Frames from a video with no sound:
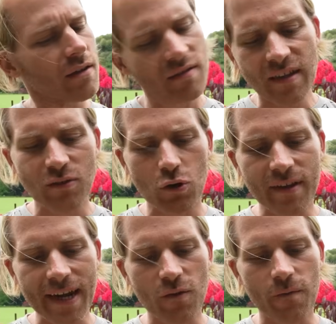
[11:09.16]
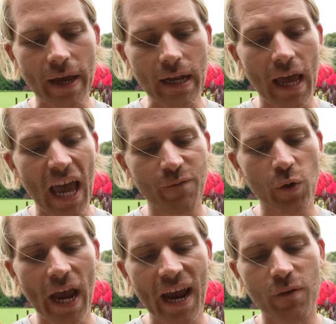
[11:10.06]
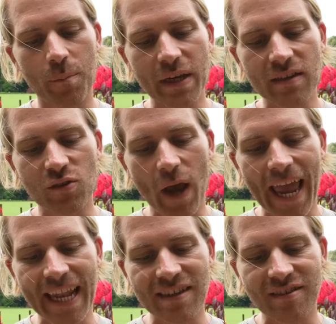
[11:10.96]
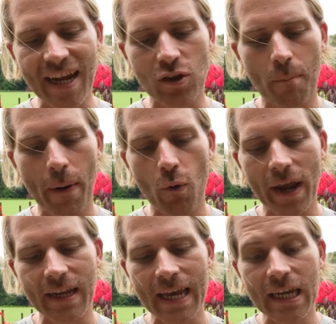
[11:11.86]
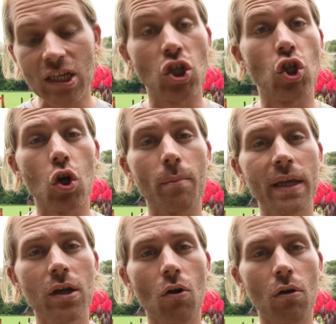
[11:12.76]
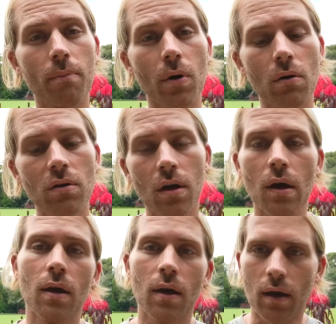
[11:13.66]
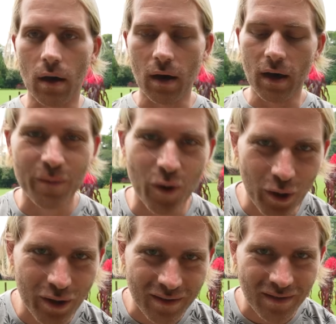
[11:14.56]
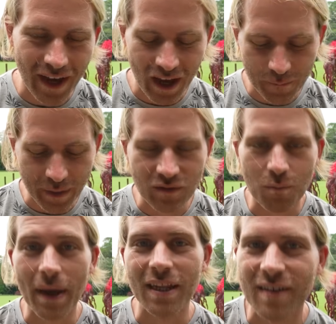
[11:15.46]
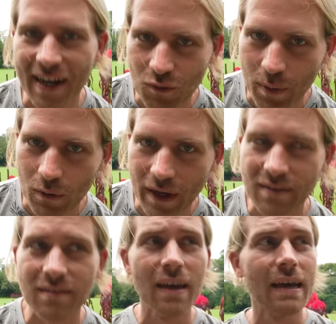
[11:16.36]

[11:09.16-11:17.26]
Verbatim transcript: Since you're a techno fan, have you ever been to any techno parade in Germany or abroad? Uh, of course, I have been to many techno parades,